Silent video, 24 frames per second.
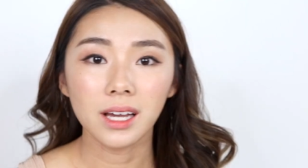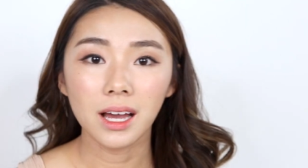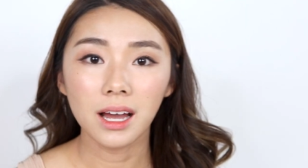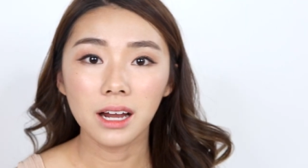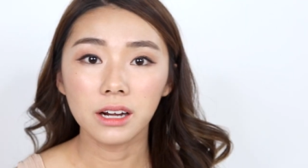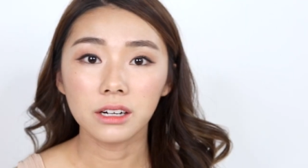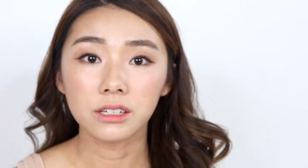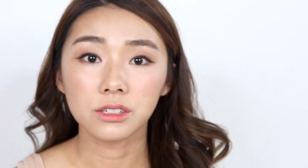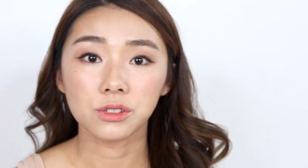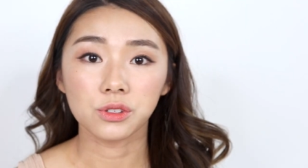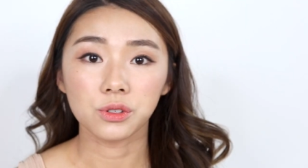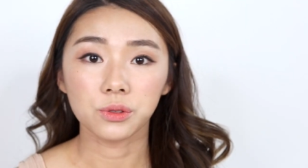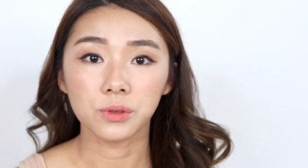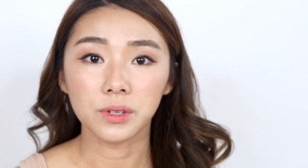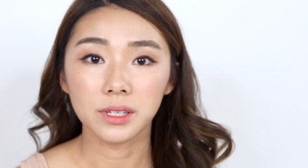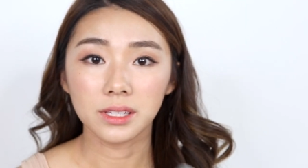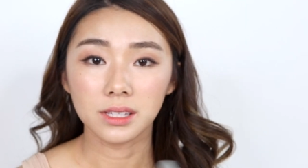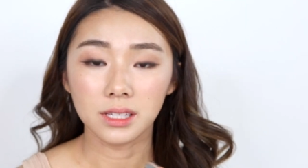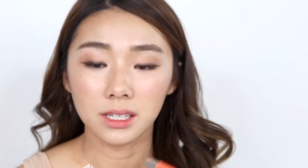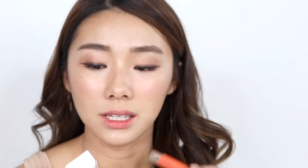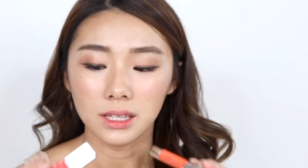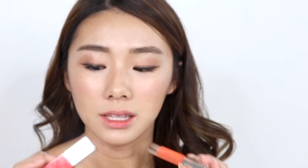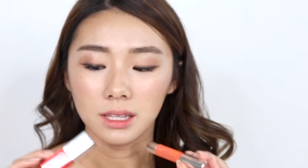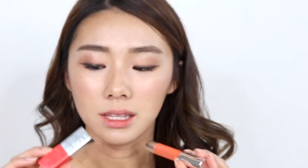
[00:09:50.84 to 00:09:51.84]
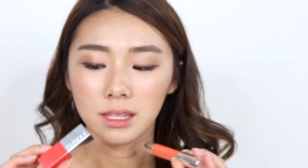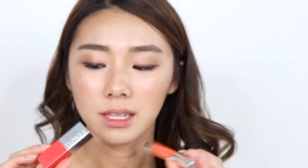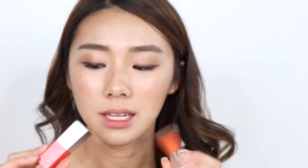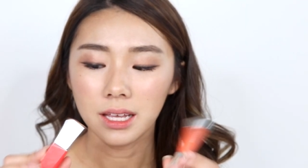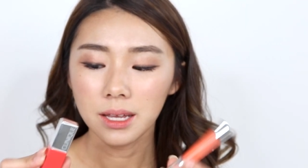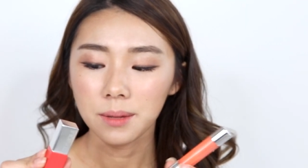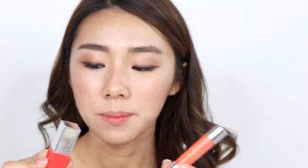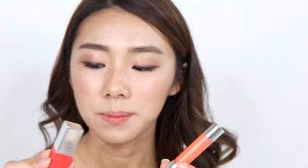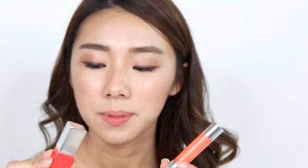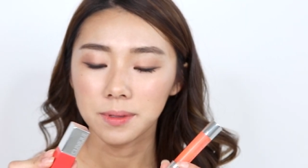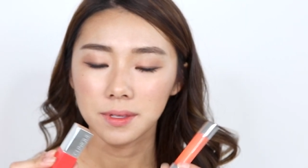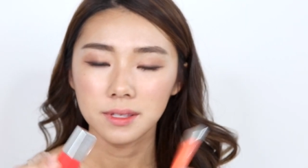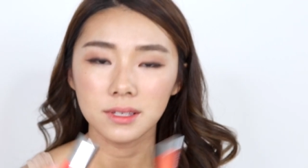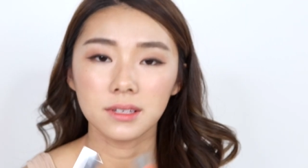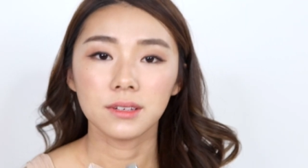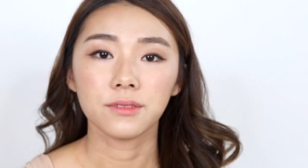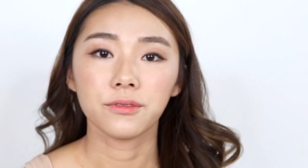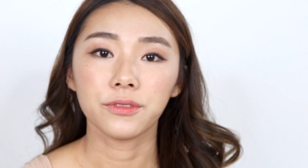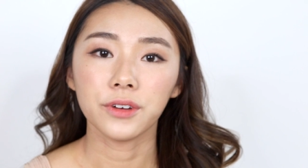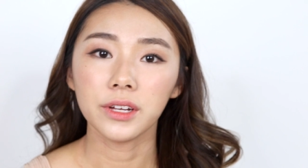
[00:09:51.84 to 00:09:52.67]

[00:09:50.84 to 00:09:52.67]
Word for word: we are doing the lips.